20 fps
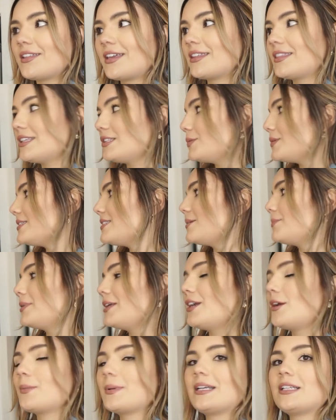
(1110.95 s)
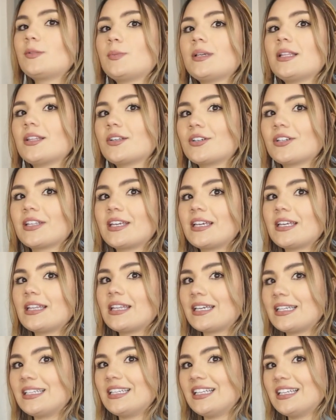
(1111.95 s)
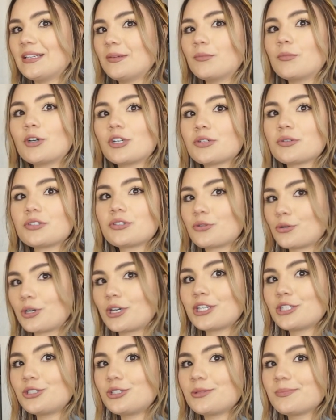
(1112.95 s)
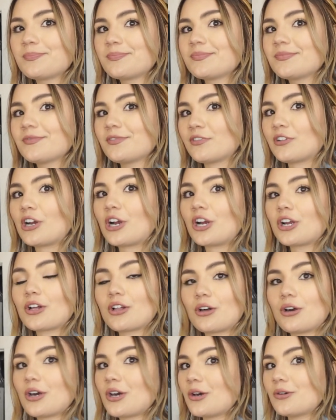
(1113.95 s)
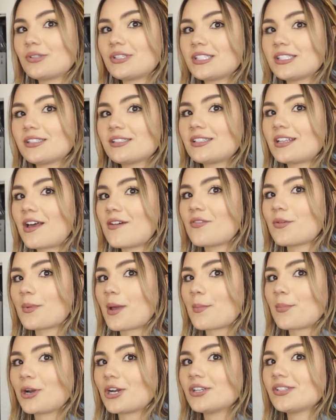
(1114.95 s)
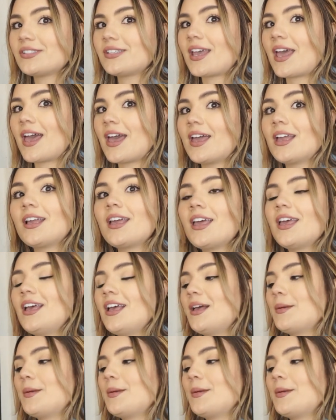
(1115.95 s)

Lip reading: Like, this was simply here because we literally like needed more storage for our coats and stuff and my purse to hang,